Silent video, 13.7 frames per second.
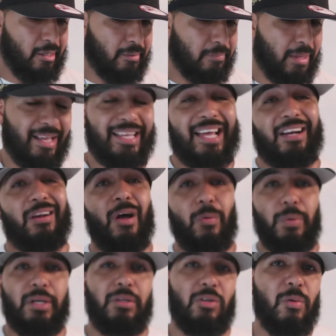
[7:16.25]
I
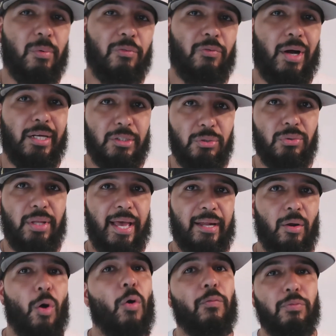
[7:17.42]
got a long way to go before I
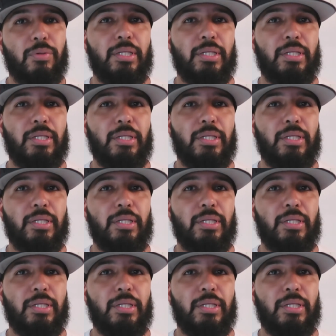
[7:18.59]
do that.